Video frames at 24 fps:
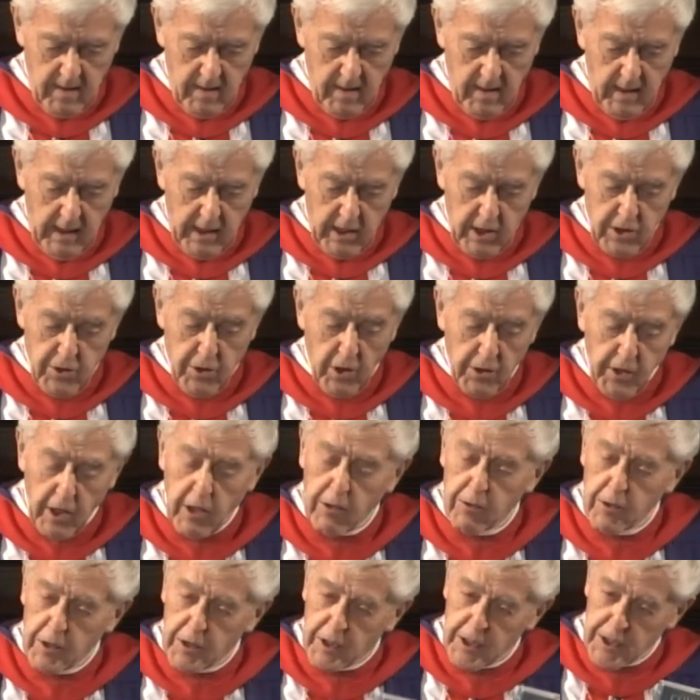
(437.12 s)
It is not
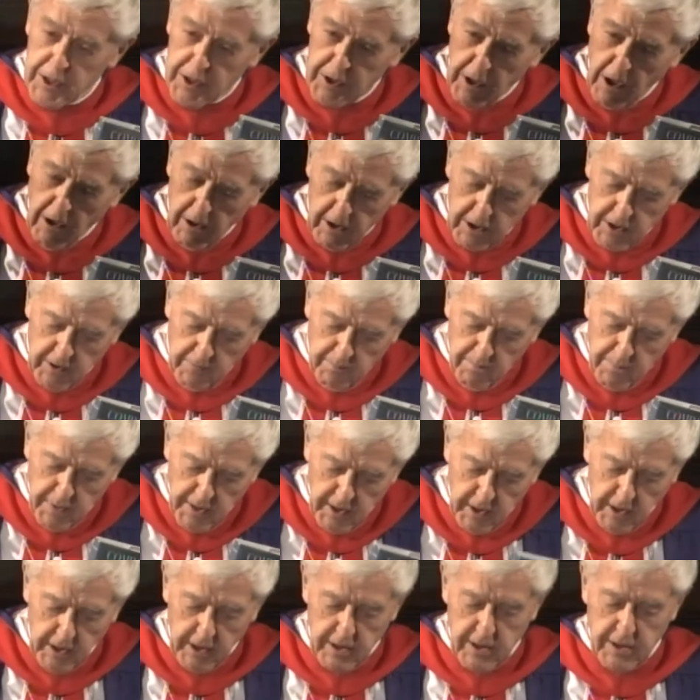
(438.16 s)
only the stocks of
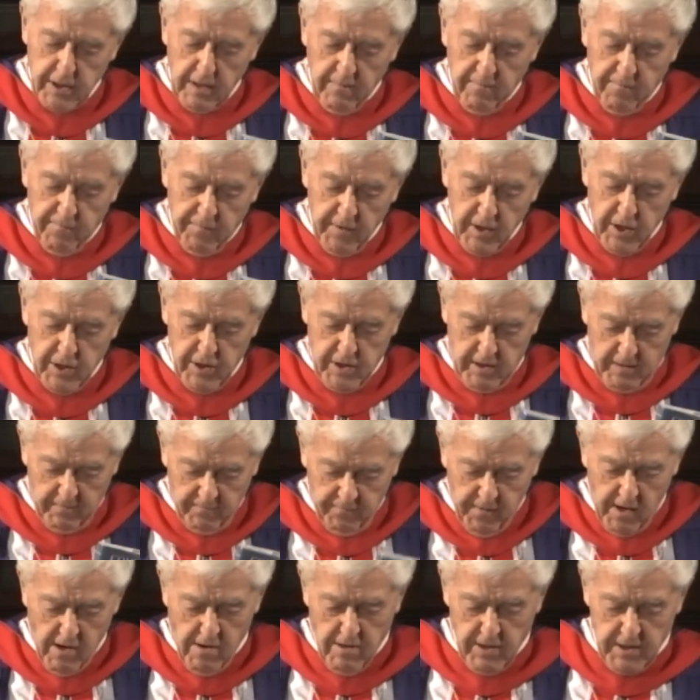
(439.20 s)
birds and fish and
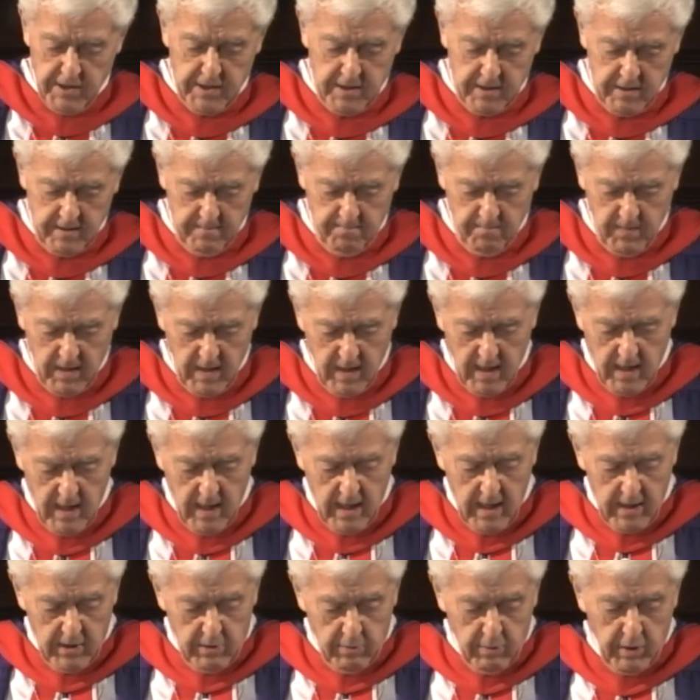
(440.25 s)
forests,
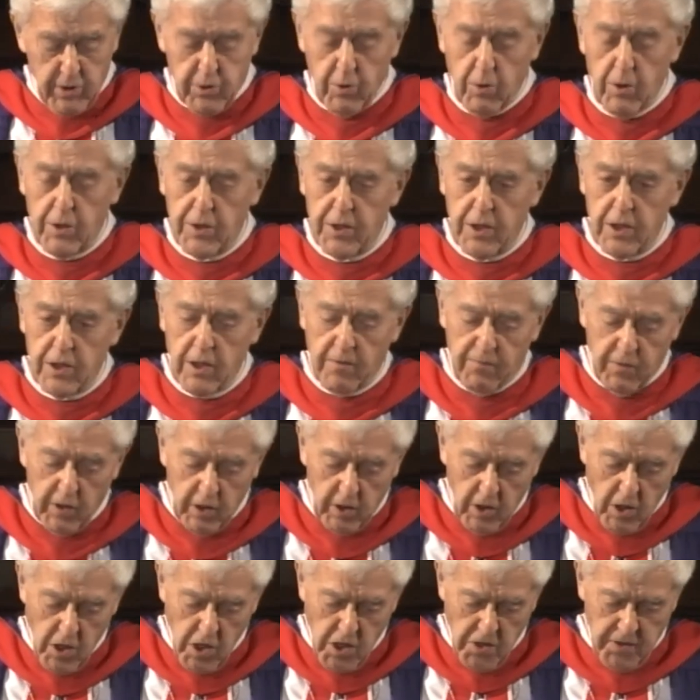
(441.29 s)
the resources of the
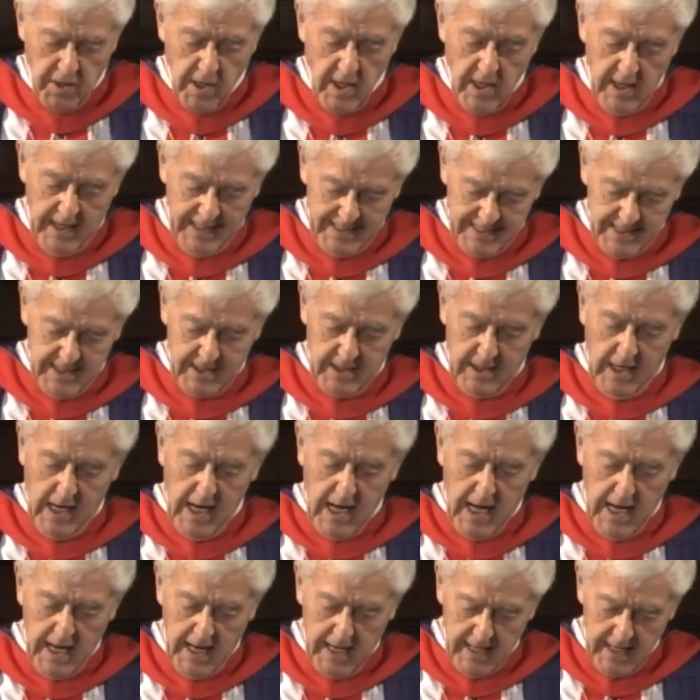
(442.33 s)
earth and
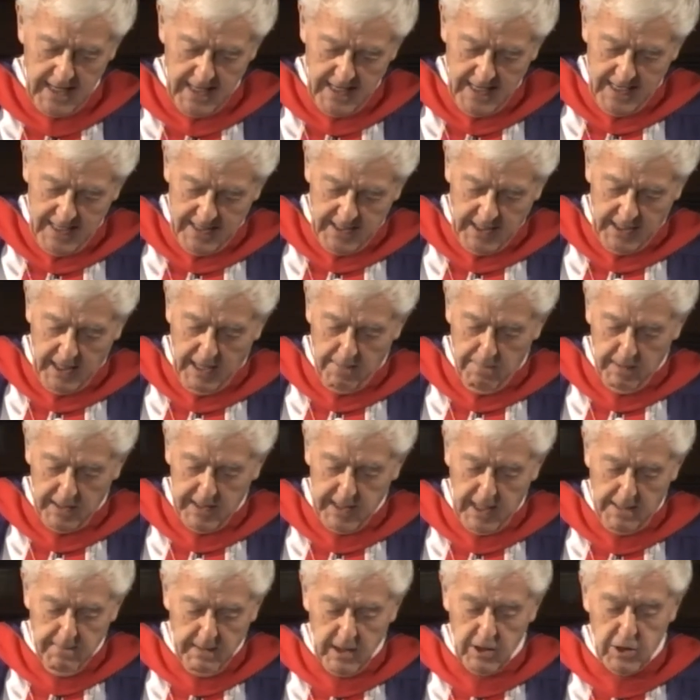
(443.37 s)
sky that are
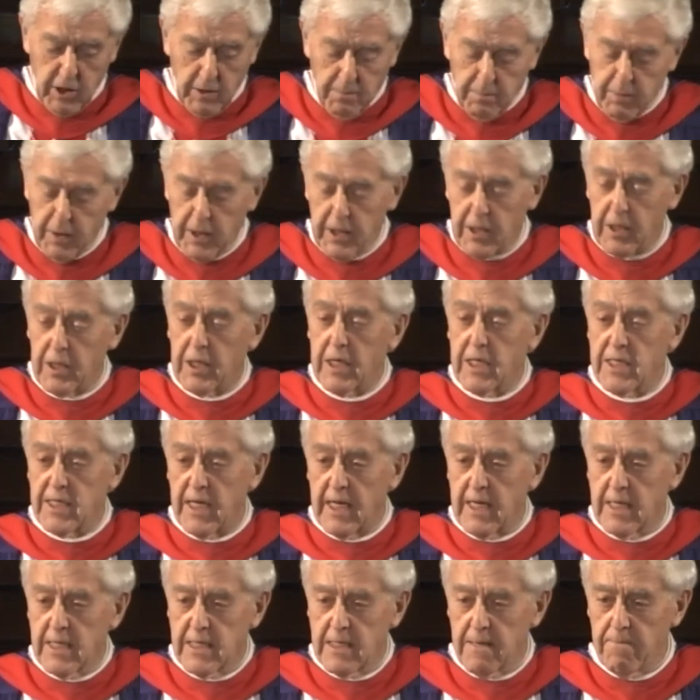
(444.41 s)
becoming depleted, he
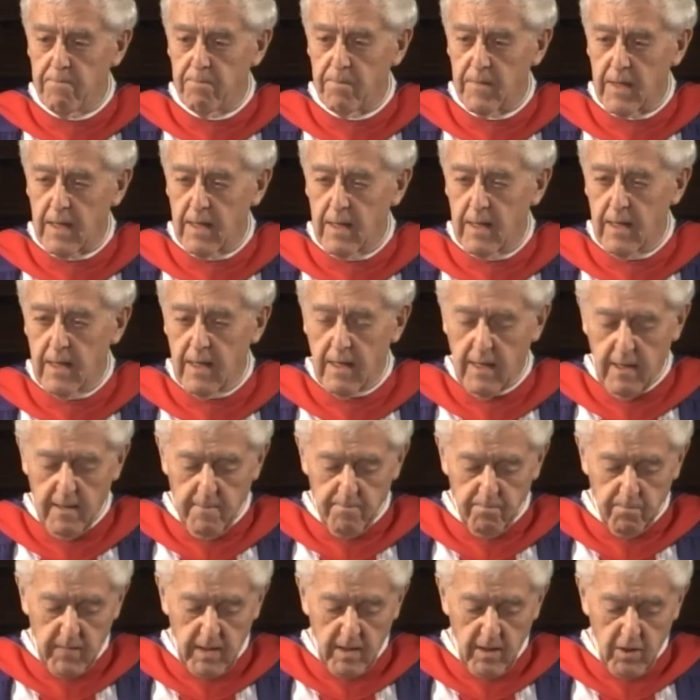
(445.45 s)
says.
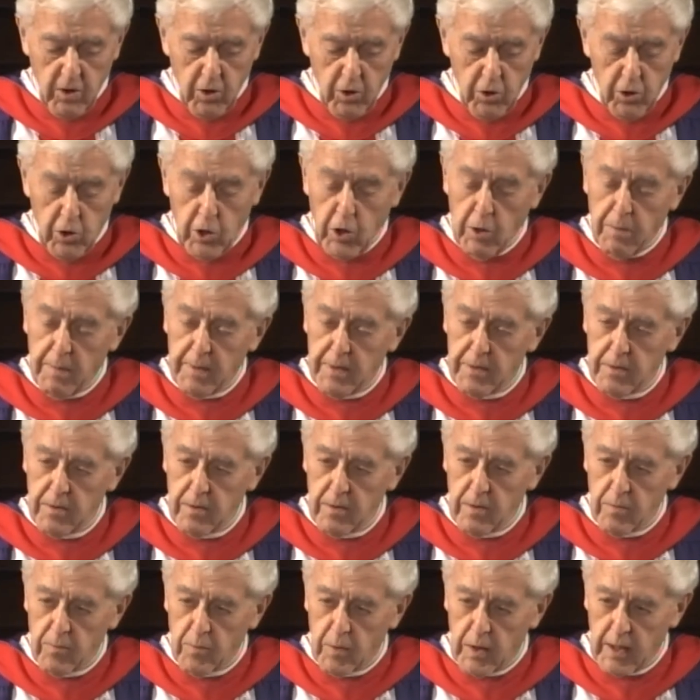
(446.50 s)
Human
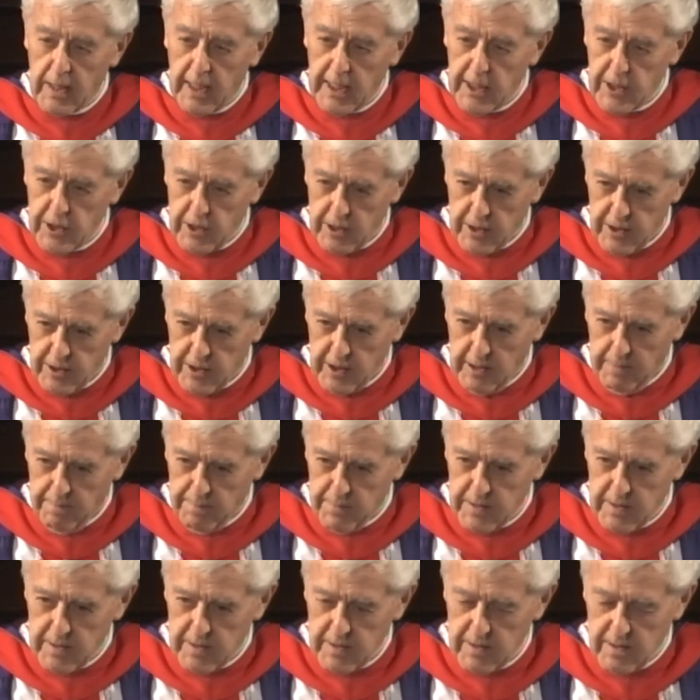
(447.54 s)

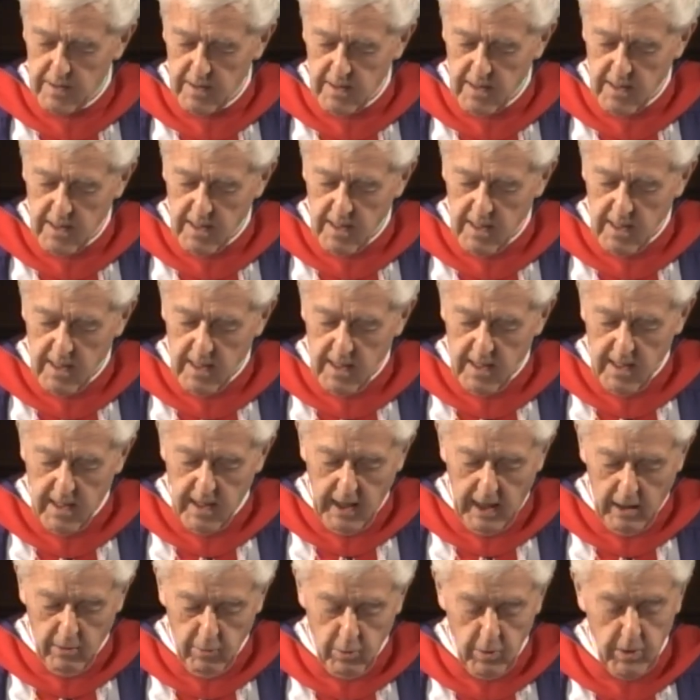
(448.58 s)
relationships
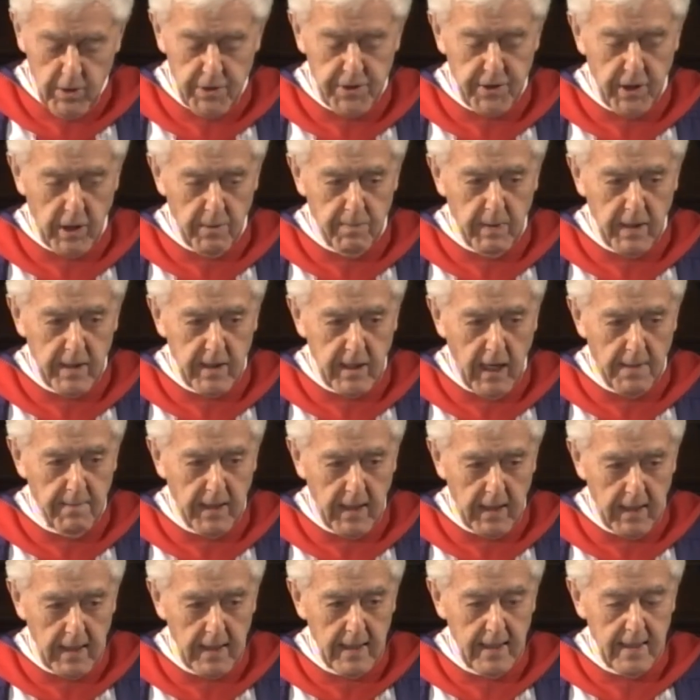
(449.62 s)
are also
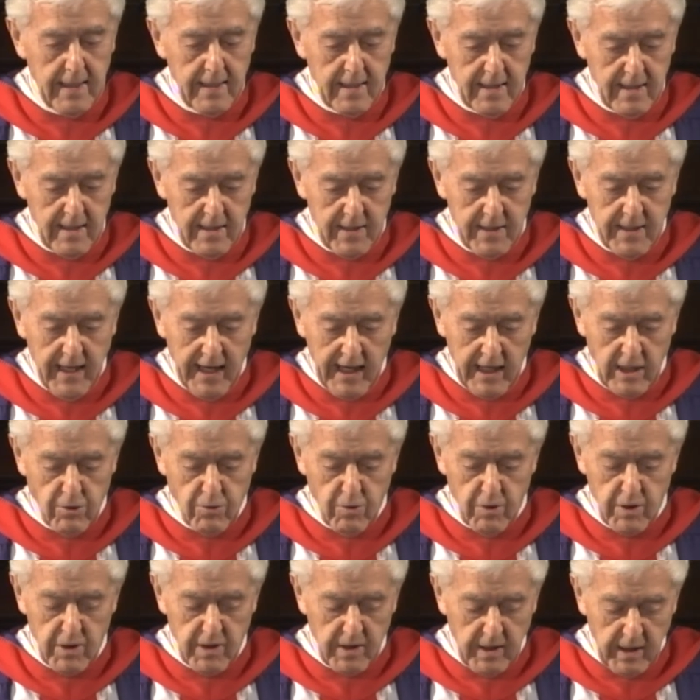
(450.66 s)
becoming
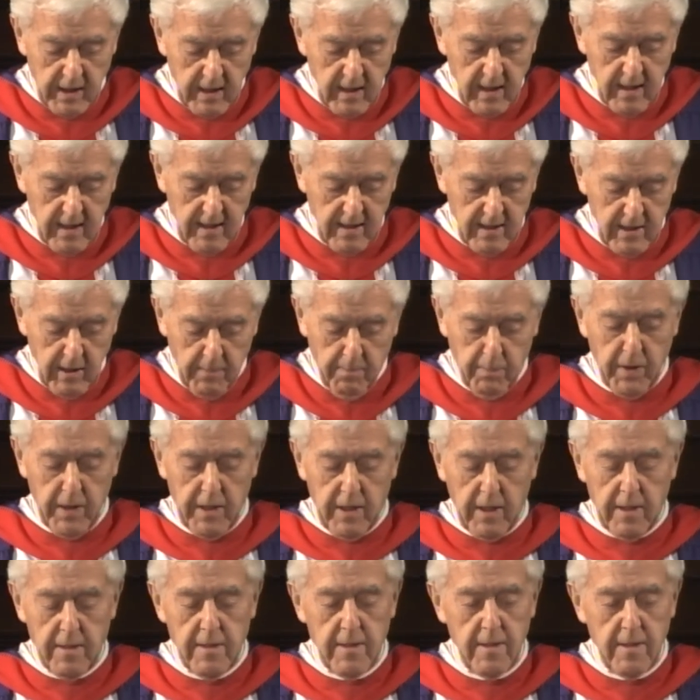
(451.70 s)
dangerously depleted.